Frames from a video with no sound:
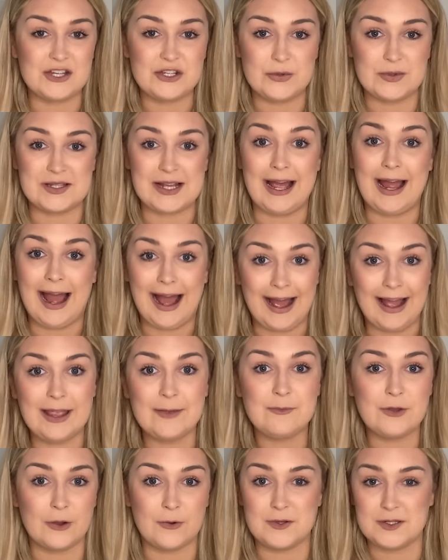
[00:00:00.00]
She was like,
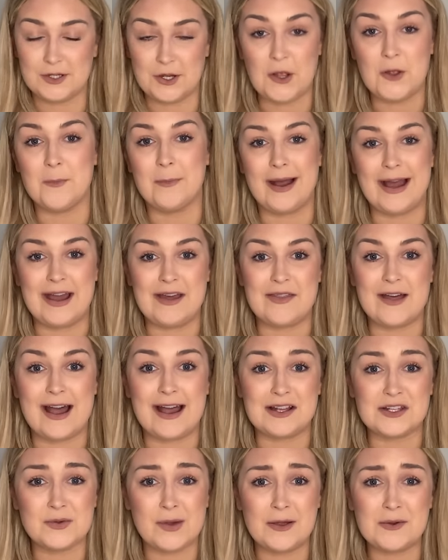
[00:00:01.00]
I'm going to go and buy
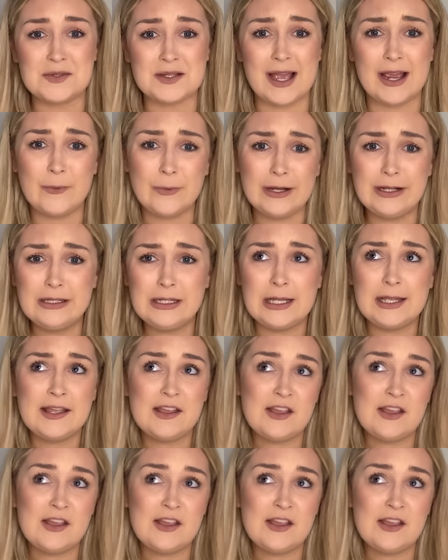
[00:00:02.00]
that. So I was like, well,